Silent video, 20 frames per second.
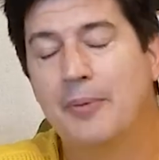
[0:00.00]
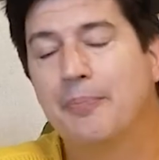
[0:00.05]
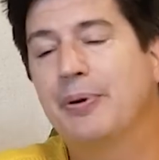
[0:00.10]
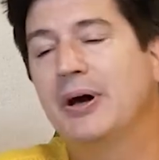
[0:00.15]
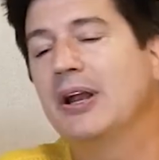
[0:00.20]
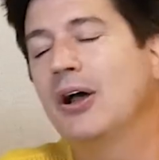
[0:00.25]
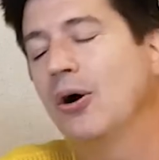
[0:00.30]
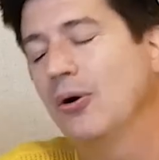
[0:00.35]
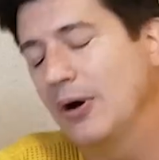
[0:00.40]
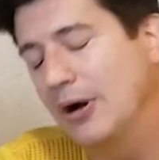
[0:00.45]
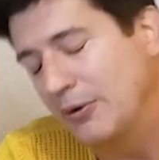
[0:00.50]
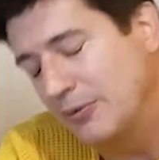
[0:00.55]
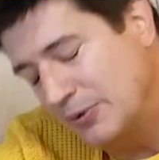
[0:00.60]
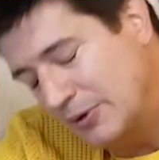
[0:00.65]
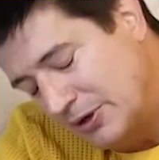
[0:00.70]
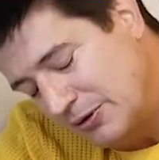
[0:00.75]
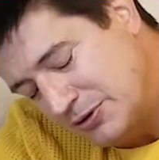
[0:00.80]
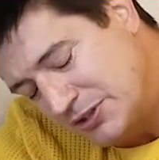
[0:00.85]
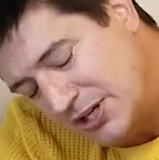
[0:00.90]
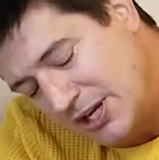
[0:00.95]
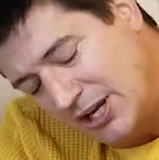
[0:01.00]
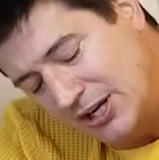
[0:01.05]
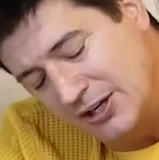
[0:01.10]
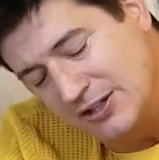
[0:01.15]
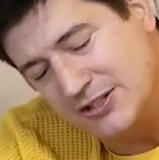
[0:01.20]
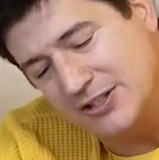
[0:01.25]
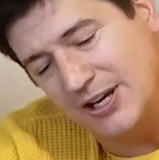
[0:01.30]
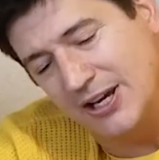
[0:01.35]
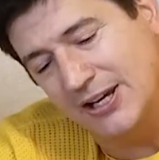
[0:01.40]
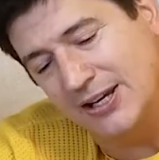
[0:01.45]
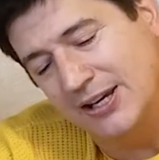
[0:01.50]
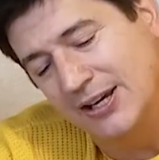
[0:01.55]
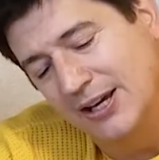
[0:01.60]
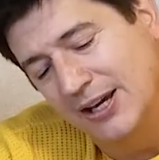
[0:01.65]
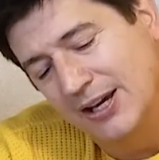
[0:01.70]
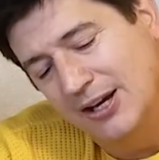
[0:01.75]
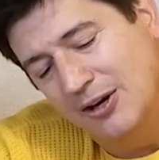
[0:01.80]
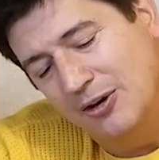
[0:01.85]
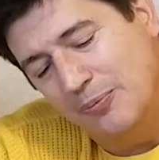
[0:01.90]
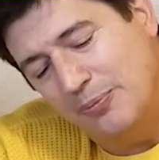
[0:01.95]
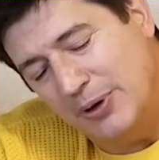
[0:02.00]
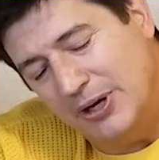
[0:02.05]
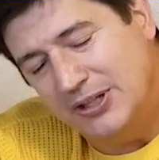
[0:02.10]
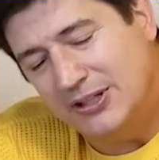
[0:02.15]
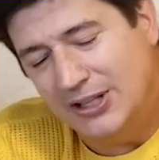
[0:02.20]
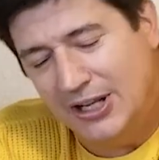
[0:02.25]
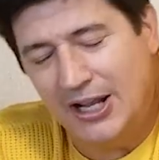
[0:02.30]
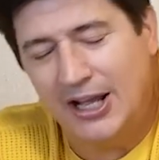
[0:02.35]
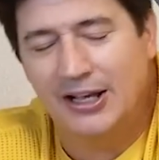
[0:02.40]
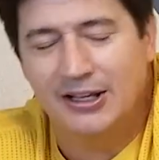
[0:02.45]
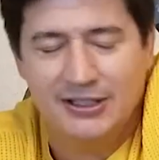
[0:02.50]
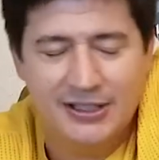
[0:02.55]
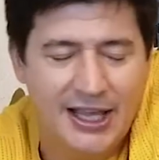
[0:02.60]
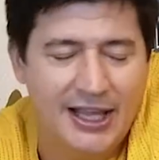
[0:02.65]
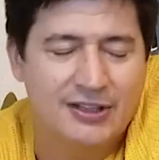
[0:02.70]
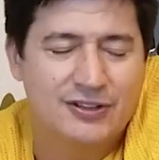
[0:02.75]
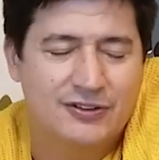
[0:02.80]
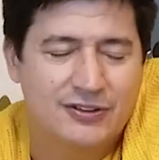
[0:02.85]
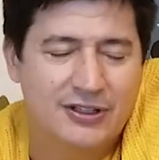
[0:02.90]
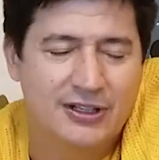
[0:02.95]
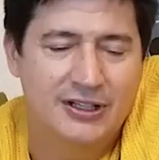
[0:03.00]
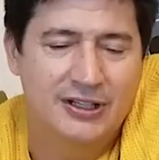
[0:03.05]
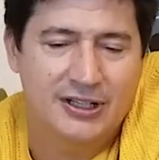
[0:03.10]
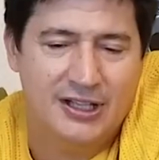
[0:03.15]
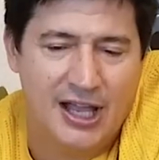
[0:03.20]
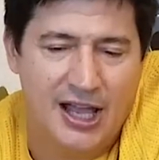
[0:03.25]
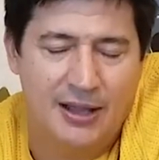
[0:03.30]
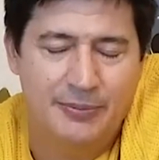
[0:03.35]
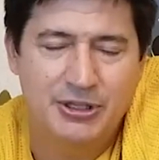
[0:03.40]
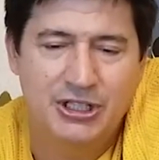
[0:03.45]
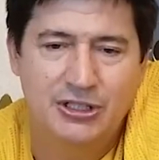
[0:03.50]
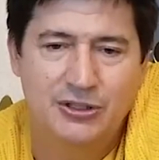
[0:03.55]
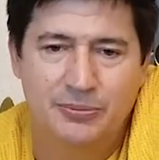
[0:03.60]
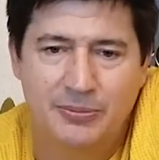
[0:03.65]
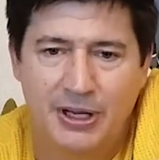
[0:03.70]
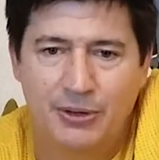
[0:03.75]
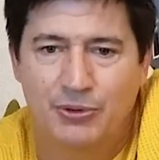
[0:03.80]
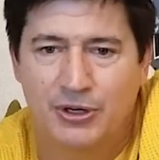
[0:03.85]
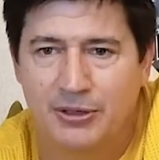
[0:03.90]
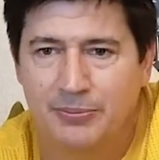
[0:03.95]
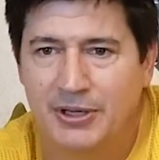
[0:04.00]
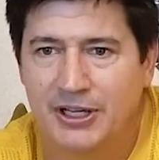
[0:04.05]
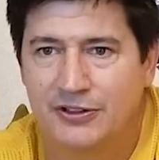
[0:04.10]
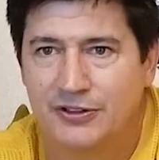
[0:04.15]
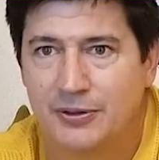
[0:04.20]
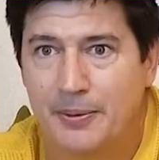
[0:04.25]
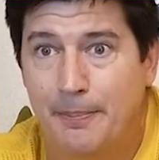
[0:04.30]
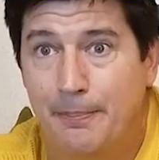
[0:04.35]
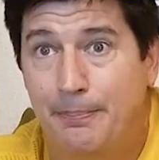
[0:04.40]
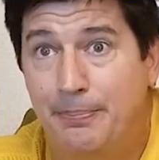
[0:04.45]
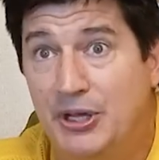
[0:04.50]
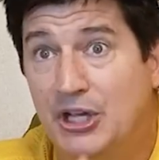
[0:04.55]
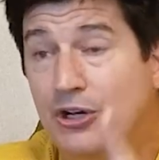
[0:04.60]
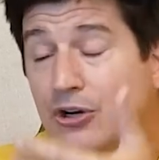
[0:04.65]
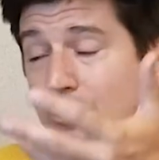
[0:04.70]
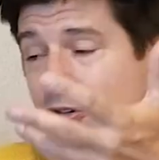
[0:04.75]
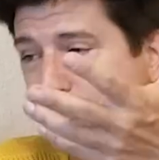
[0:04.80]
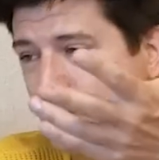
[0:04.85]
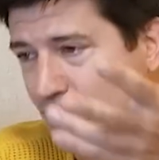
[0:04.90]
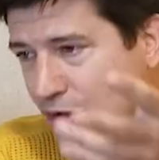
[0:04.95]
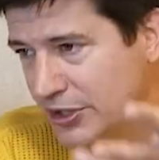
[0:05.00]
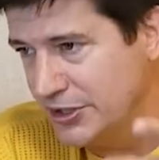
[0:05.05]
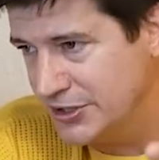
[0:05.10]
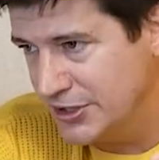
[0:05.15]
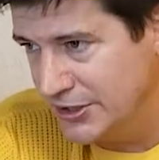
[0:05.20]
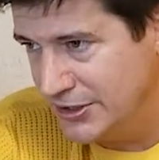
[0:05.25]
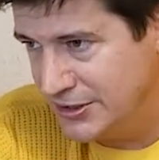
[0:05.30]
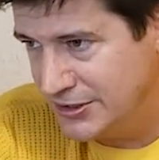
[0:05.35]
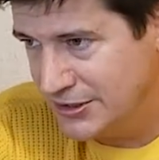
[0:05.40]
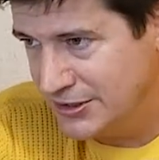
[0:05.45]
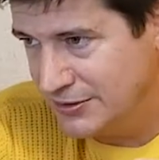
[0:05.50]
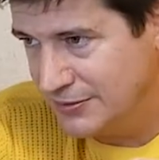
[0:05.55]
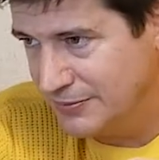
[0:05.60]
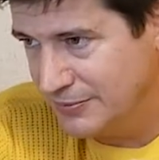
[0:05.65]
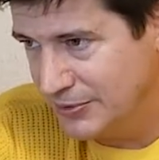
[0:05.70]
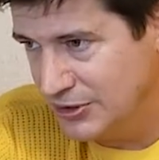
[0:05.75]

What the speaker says: But what I was saying is like, but, you know, yes, in a comedy, you might want to make some bigger choices,